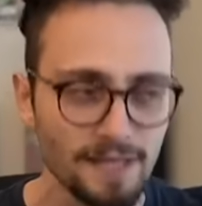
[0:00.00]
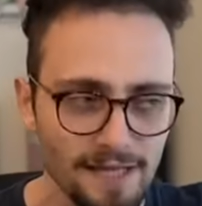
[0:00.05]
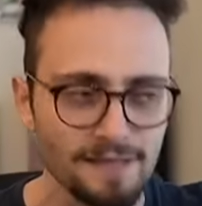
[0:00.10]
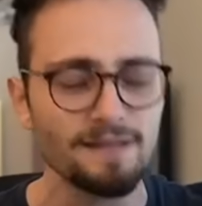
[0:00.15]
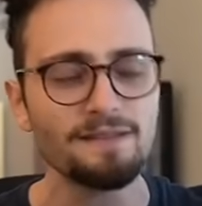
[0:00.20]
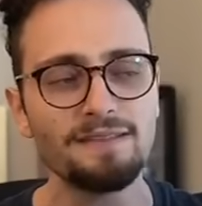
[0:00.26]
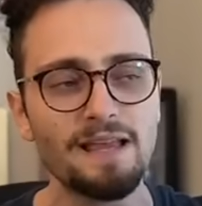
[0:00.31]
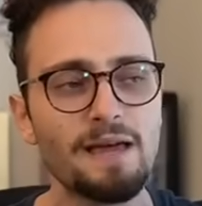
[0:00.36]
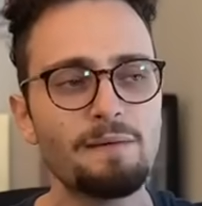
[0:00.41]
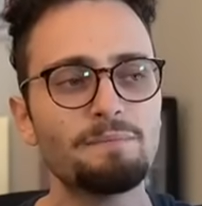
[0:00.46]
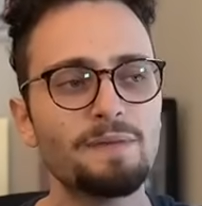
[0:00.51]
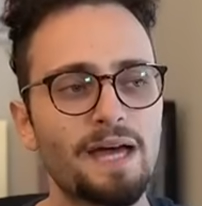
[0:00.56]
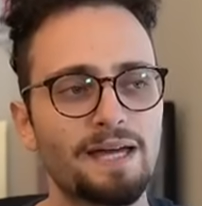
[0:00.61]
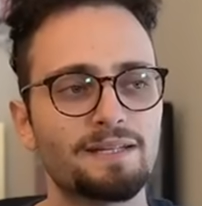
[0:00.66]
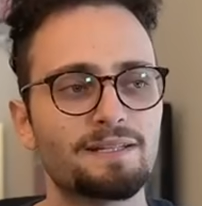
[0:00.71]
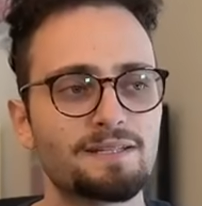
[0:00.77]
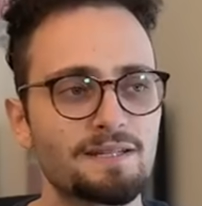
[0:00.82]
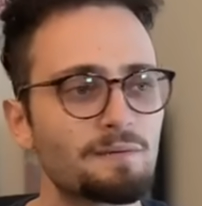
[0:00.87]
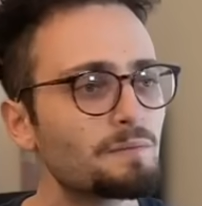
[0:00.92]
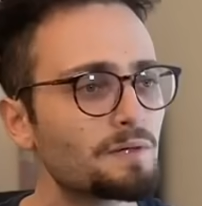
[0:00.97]
Take the damn knight,
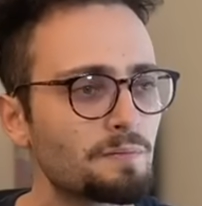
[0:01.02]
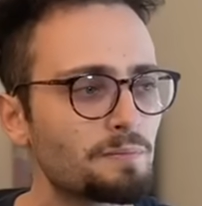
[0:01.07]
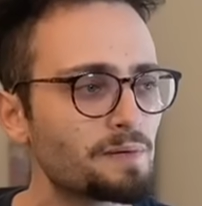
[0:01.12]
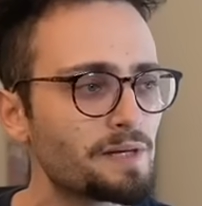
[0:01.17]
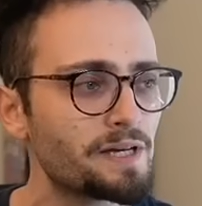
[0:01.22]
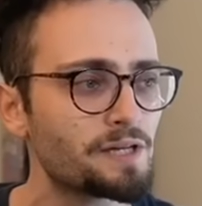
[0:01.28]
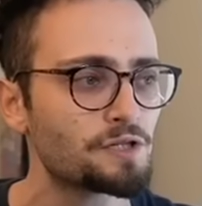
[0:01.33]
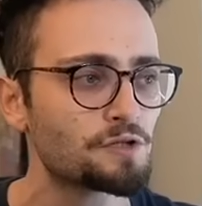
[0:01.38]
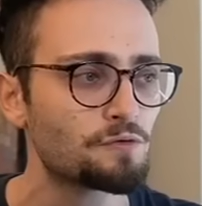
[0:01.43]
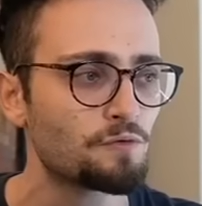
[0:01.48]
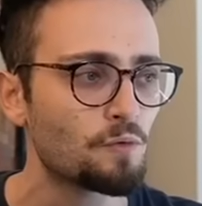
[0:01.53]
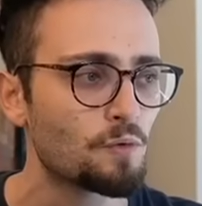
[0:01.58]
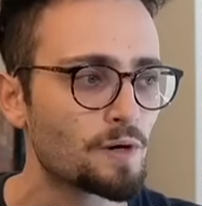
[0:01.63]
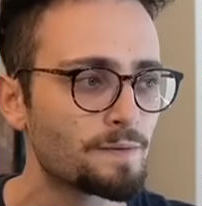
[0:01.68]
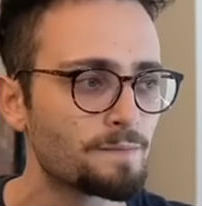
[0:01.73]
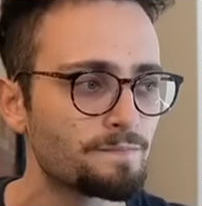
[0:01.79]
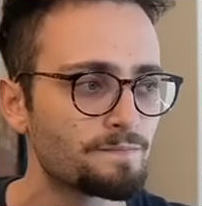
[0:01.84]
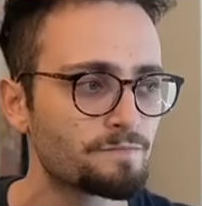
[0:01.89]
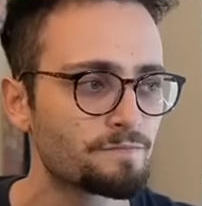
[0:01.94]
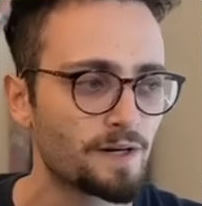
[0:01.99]
because I'm going to play h
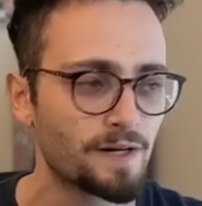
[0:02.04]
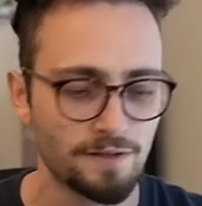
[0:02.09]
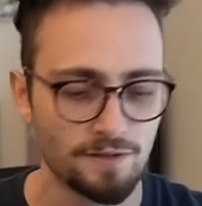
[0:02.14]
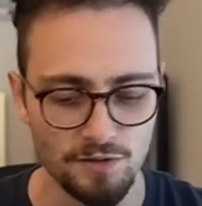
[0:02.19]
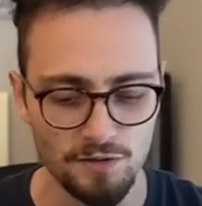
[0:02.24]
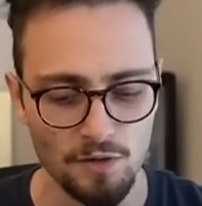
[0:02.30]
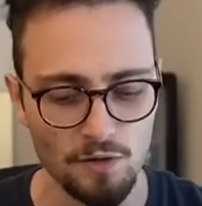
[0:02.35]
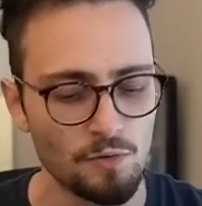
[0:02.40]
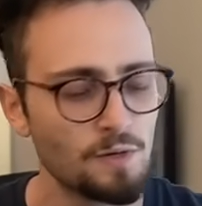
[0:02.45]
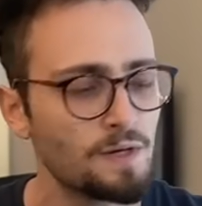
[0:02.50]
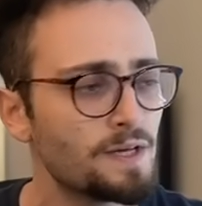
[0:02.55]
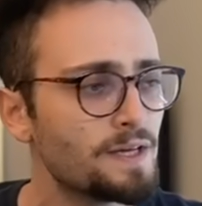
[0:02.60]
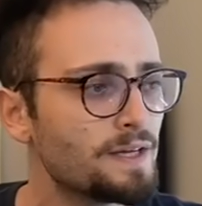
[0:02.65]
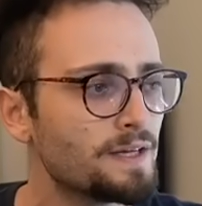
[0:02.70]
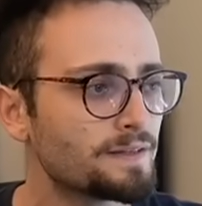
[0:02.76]
four, right? So...